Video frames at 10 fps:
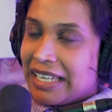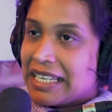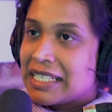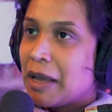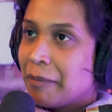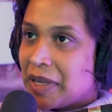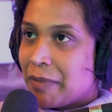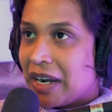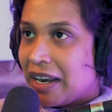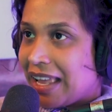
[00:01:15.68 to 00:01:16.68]
I guess some
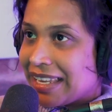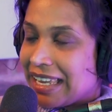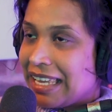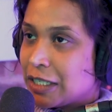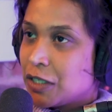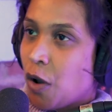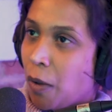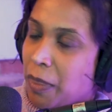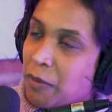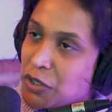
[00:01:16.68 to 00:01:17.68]
people are like, it's
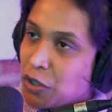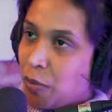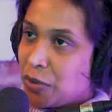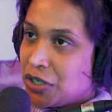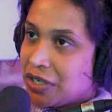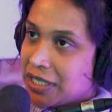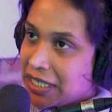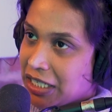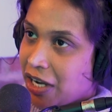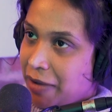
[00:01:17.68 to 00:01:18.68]
not the most
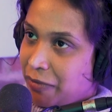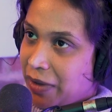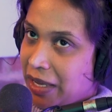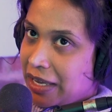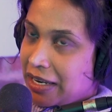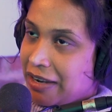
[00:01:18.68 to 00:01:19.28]
opportunistic time for